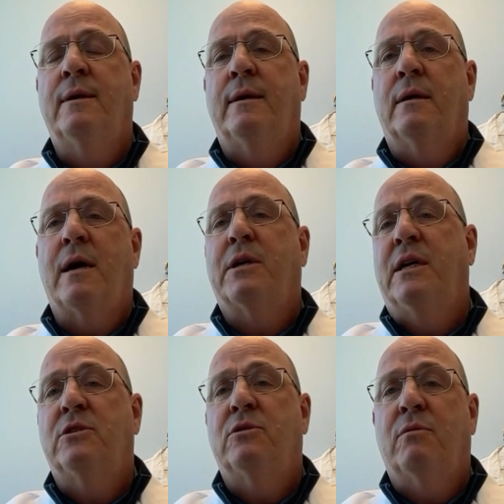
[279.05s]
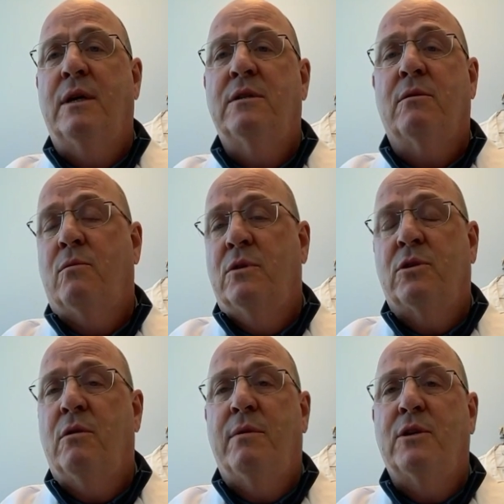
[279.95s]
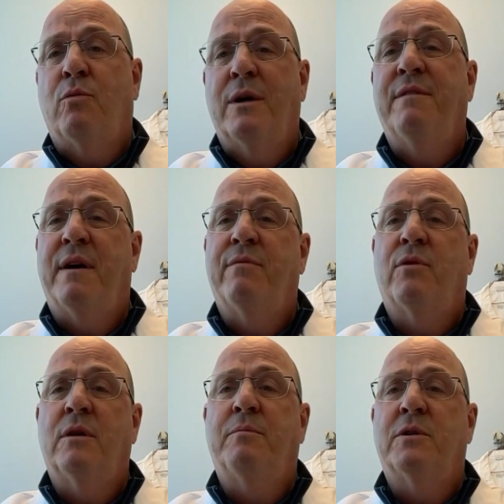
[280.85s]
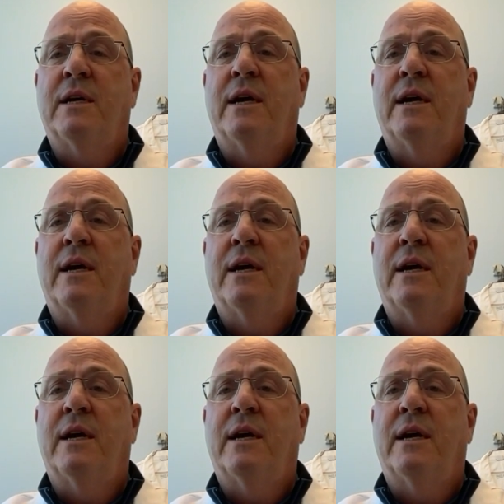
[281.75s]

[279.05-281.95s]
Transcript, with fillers: complication rates, which are around 25, 30%